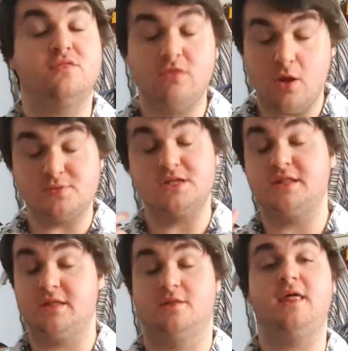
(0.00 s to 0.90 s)
The option is
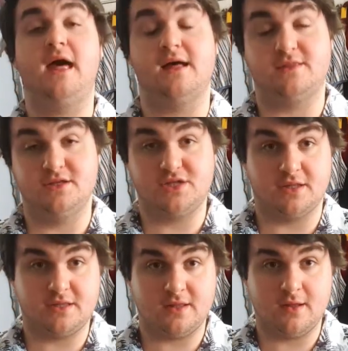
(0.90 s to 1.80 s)
still there to
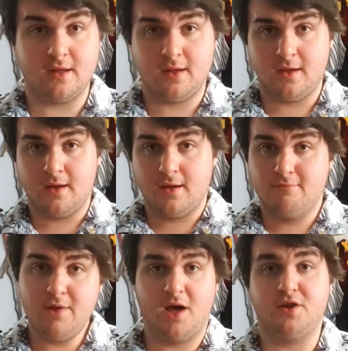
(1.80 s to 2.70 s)
just
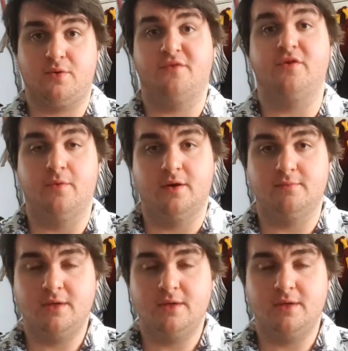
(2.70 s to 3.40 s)
murder everyone.